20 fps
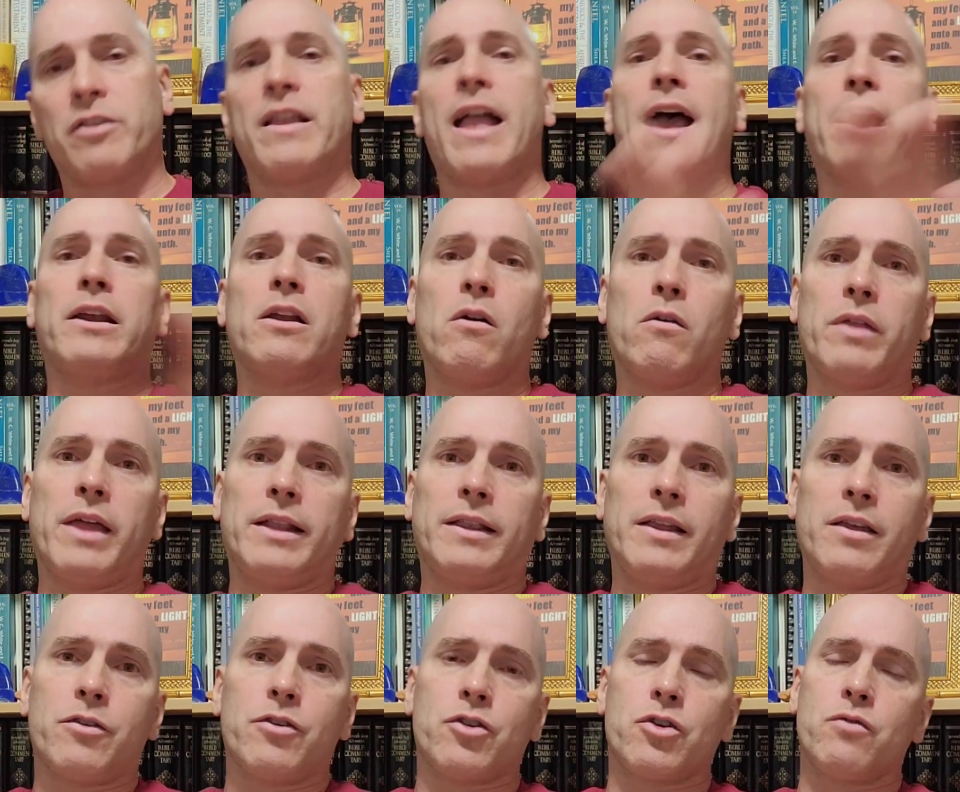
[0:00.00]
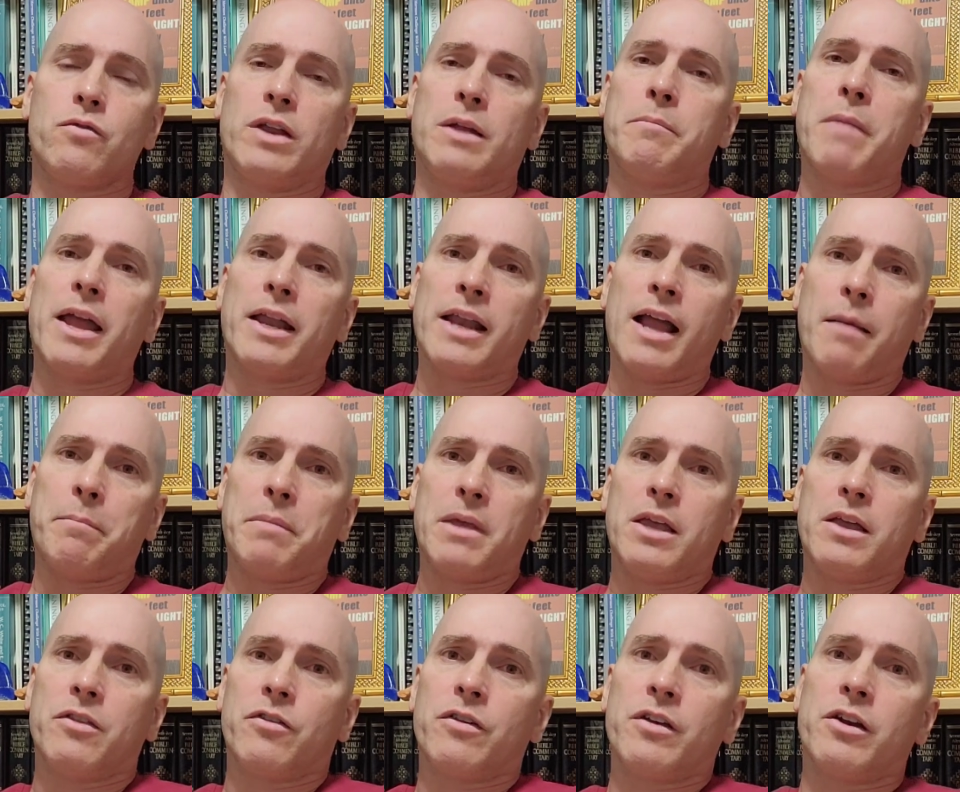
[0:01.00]
Now, I know that this shooting might not be
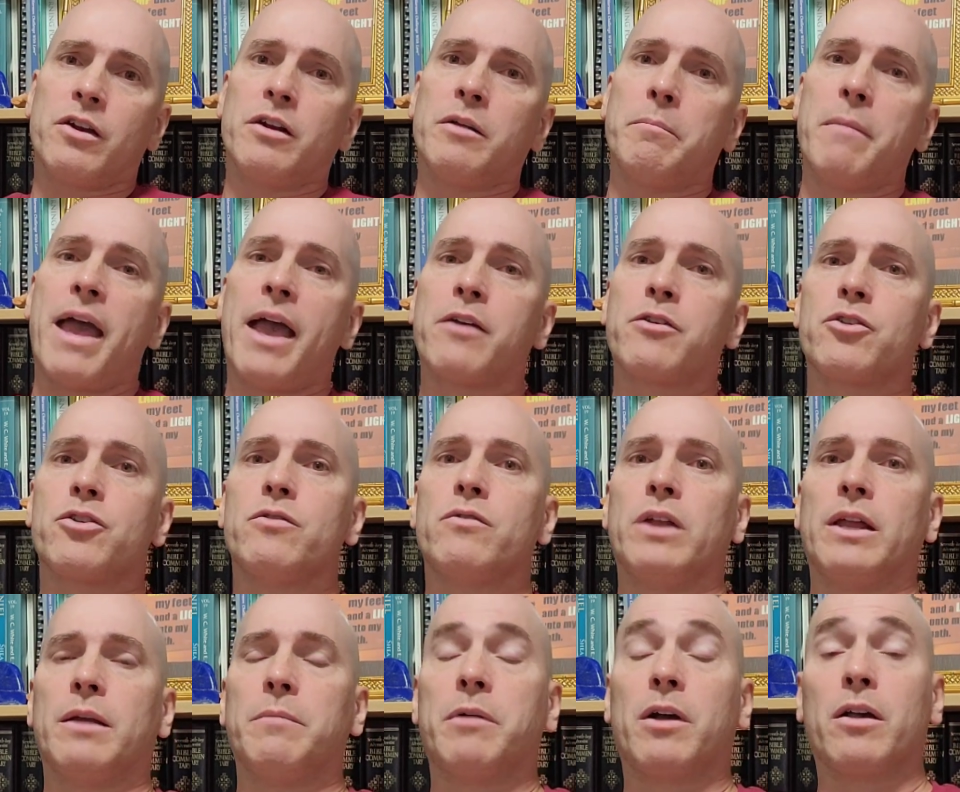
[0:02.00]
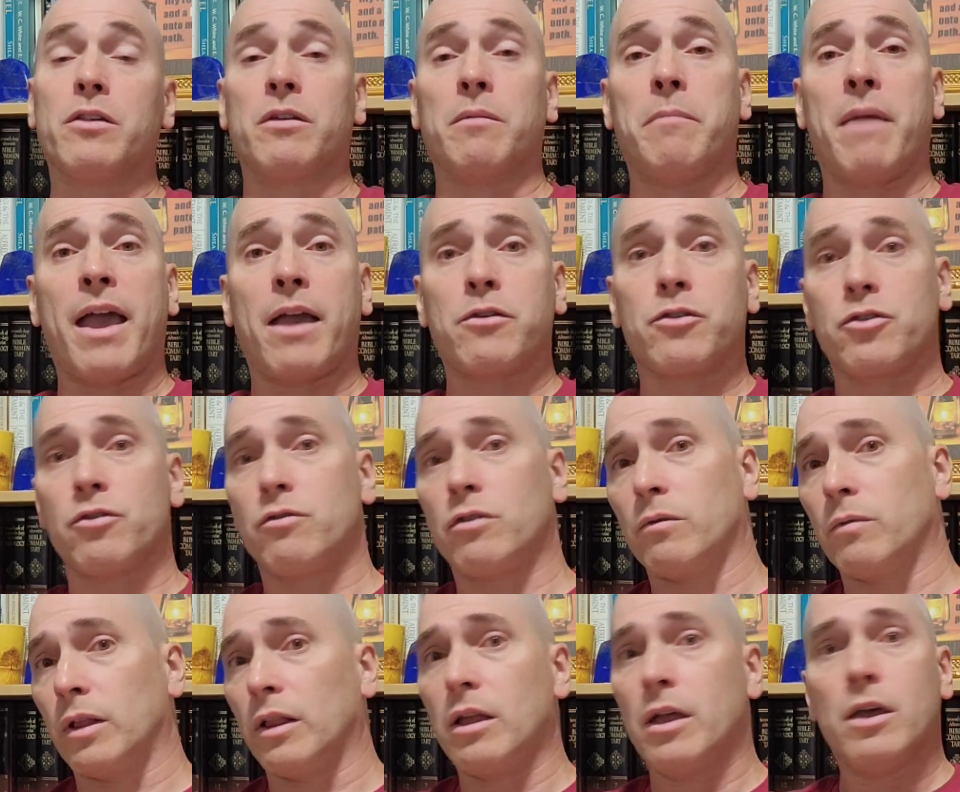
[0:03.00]
considered a mass shooting because a mass shooter
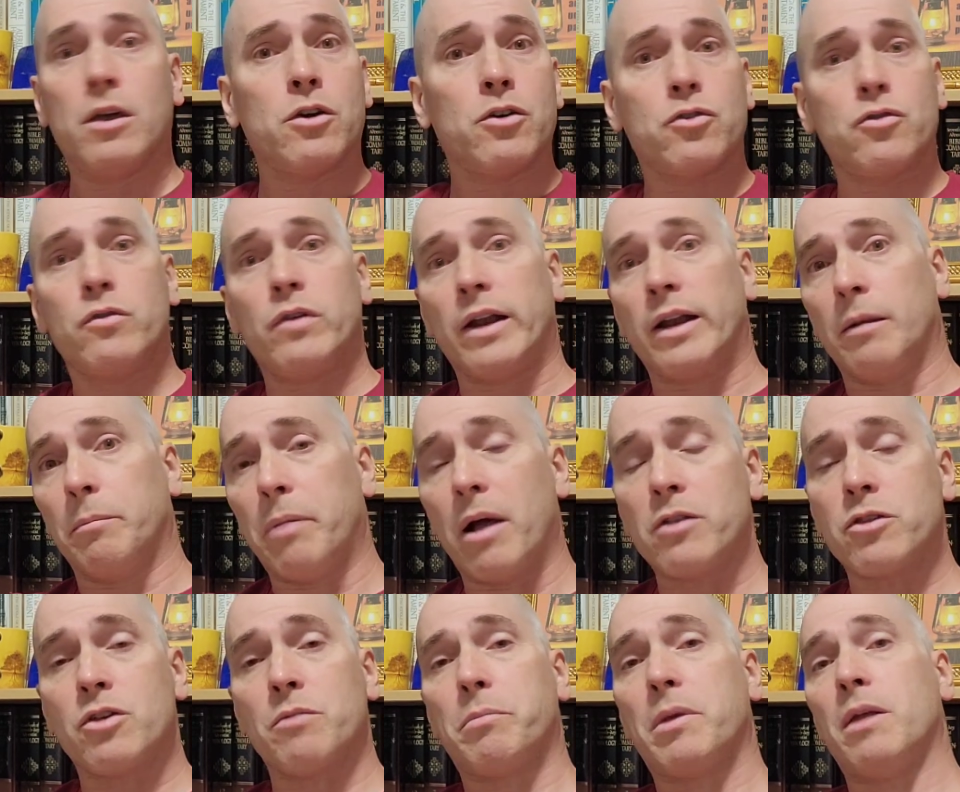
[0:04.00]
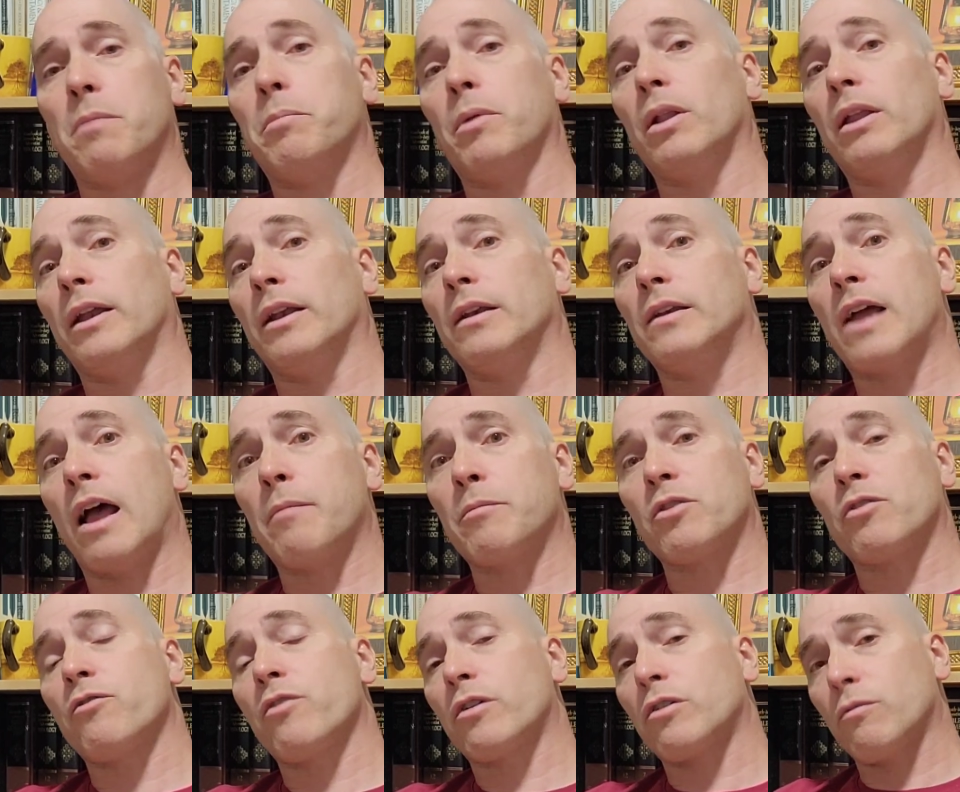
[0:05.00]
will shoot at a bunch of people and Thomas
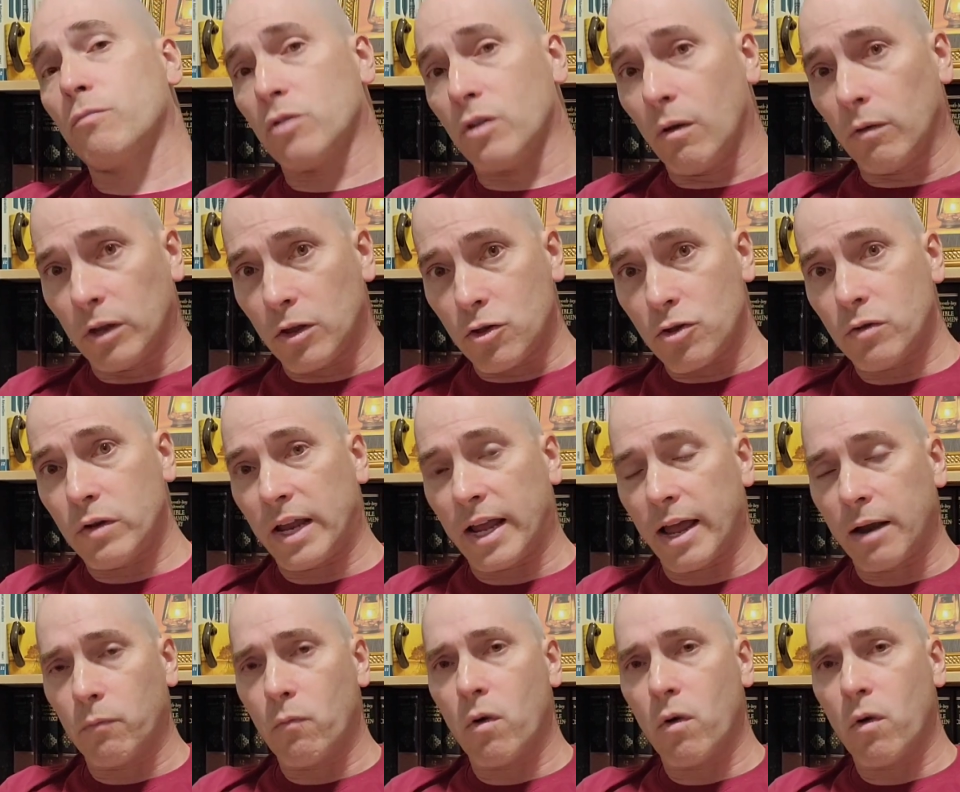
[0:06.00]
Crooks was only shooting at